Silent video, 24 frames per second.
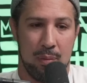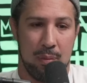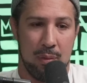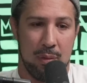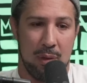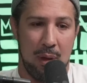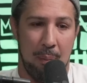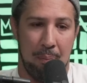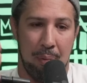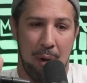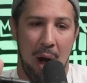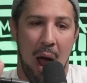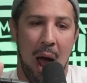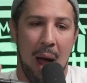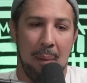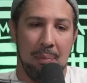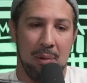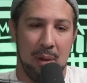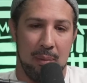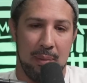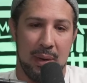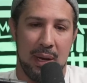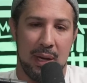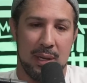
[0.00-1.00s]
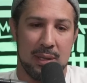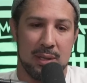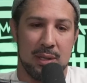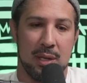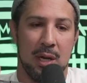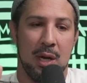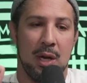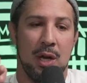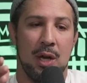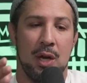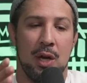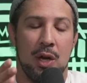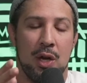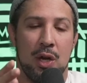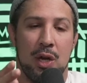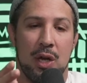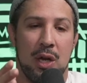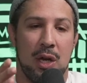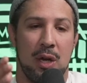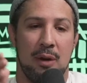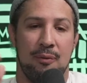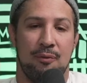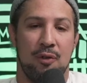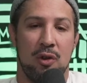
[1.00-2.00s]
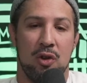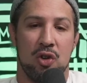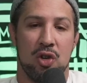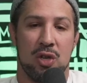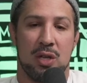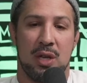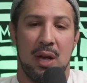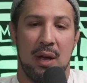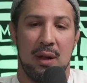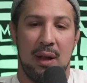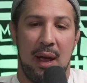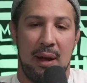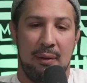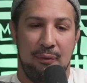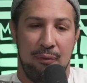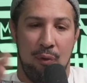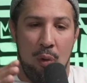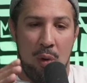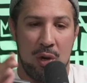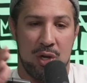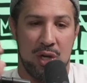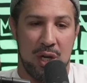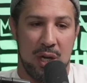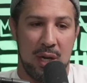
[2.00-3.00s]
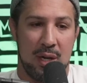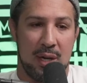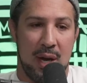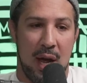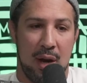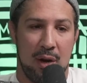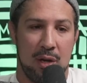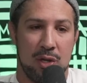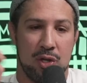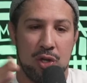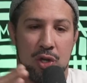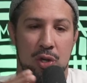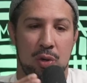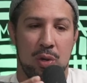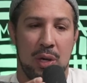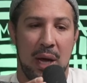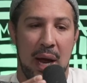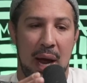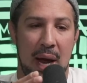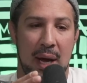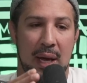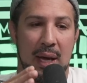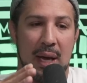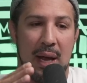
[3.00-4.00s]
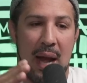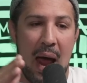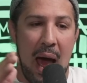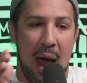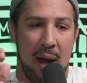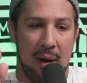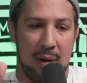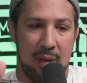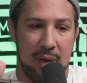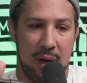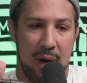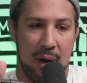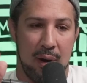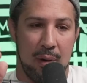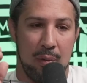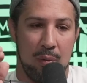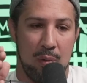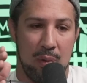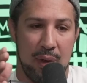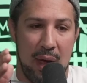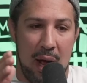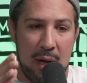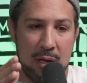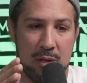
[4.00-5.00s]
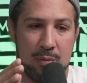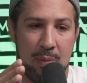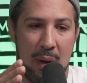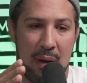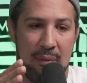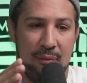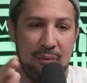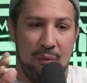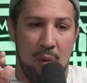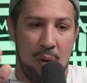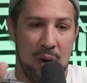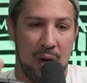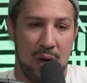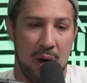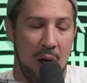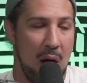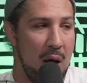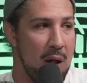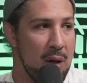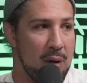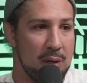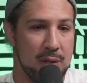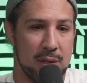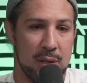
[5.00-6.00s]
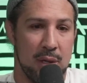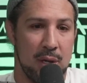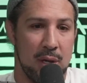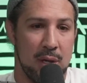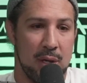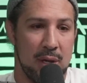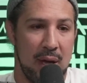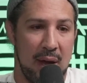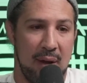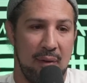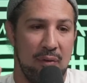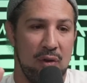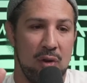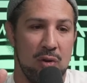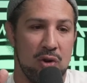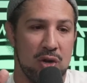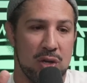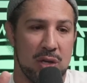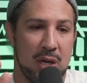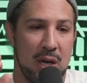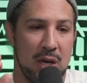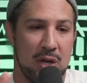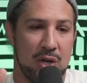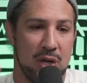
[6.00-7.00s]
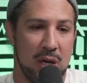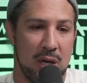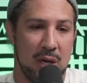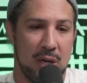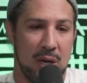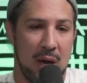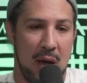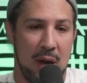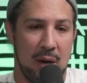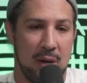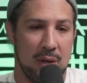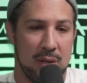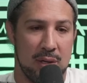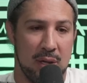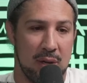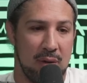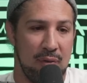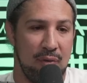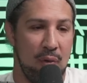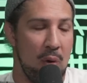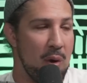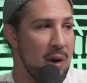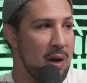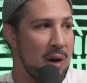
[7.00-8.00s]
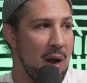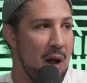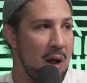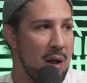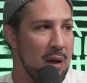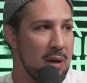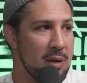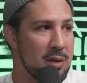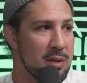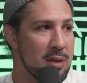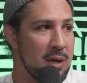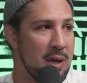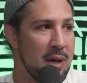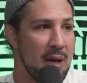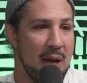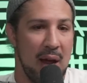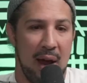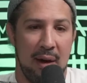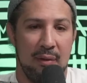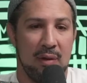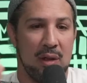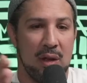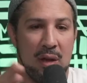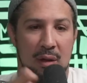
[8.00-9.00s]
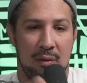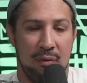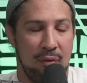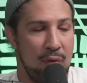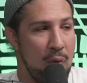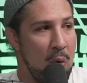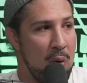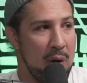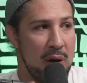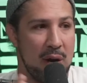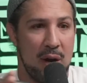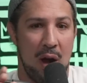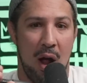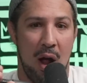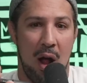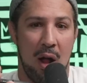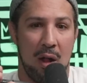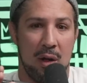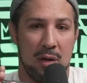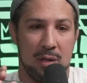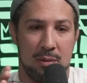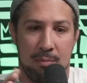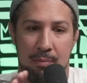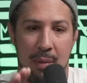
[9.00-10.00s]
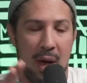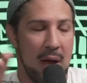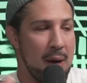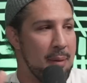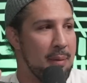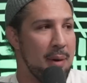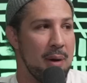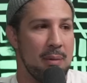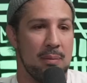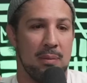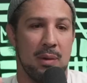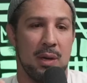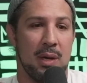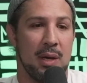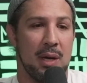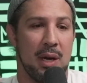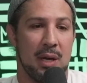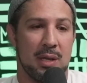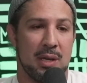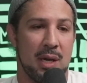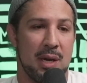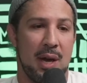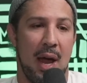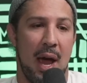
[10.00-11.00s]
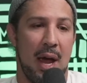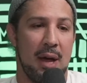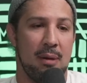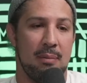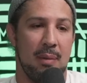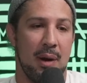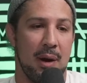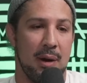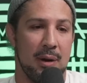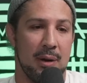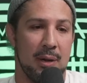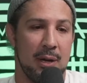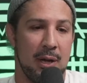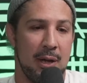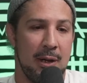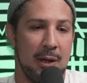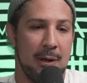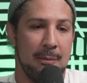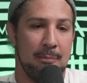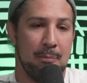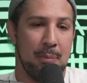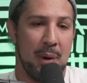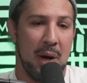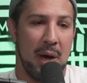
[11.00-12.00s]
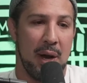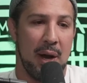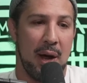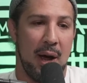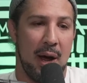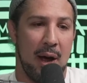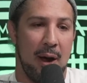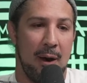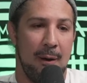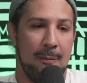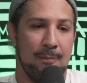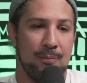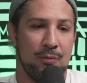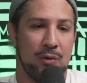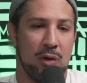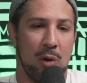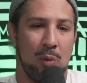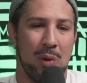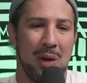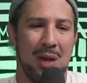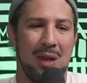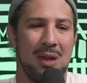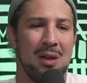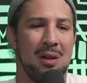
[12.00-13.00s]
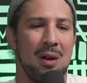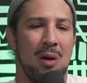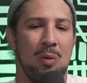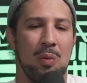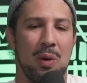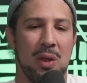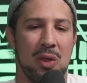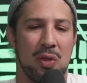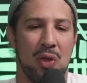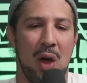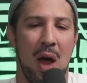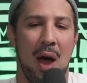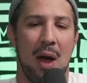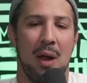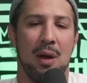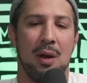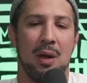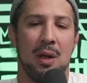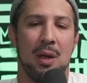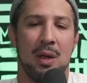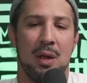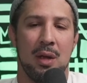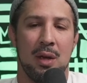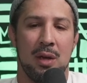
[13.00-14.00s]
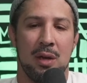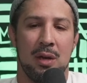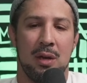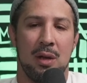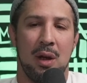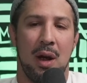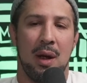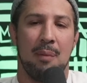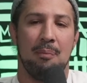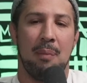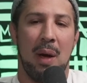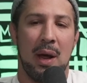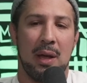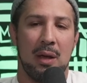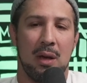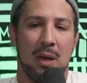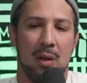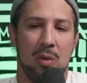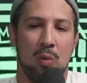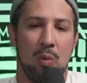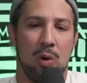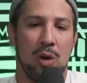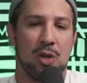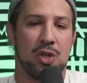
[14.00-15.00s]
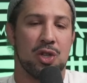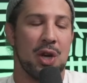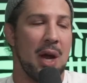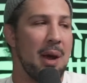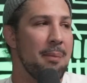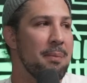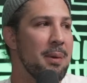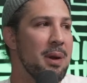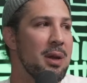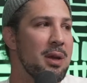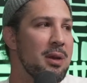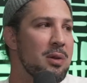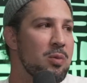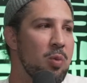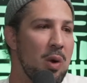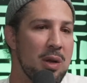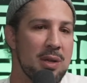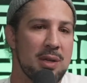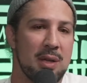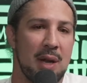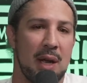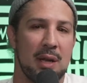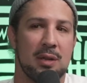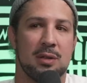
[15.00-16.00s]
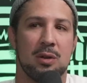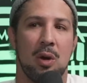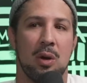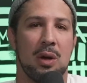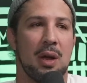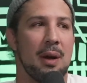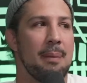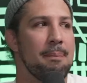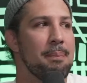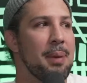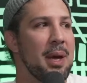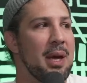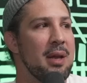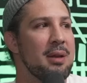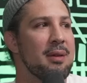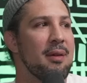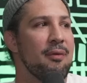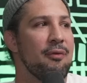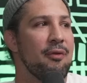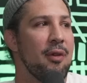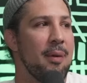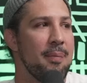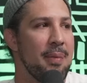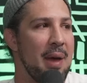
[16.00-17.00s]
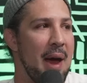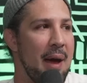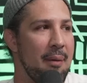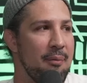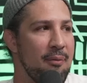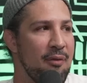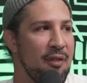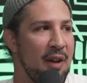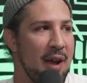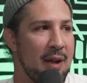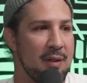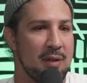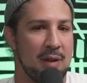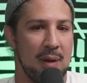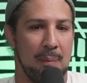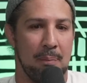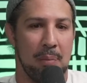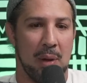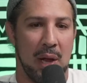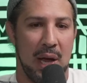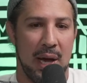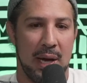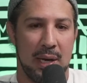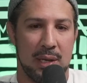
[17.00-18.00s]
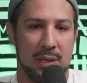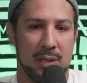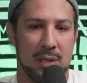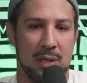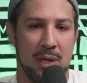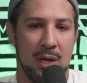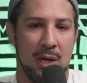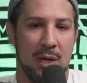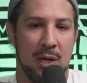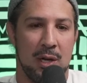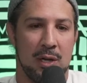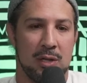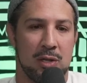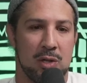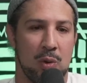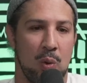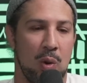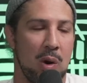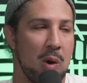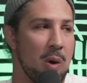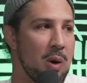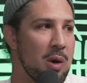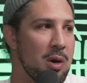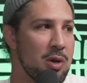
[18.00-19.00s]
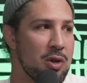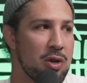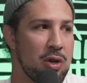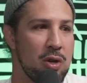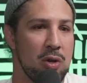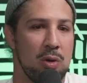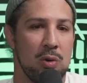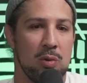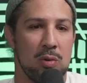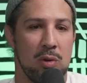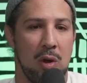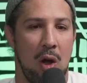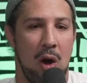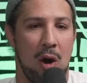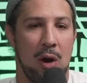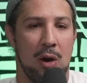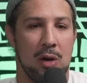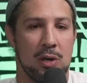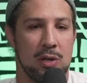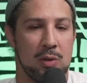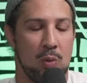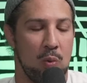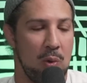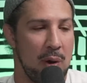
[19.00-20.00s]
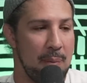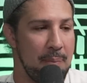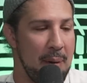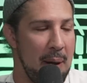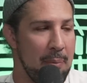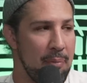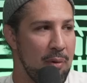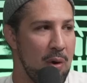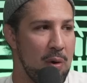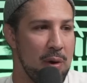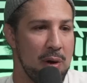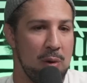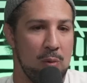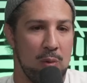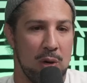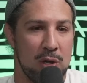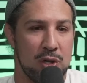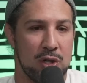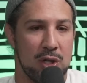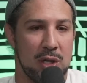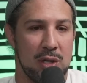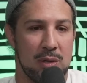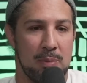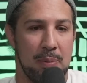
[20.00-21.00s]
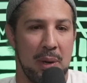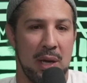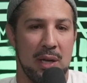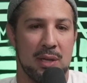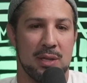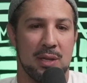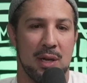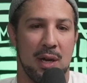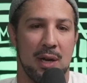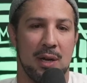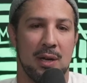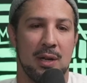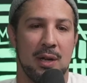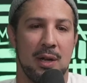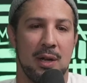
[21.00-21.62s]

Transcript: The problem is, if you just get like four chicken tenders, you can't get out of there without spending forty dollars. Like if you just get chicken tenders, it's forty dollars. Everything's forty dollars minimum. It's a nightmare. But uh, so we, you know, we thought, yeah, Mike, get the world champion. He's won states. Go get him pizza from that fancy place. So we ordered two large, one pepperoni, one cheese pizza.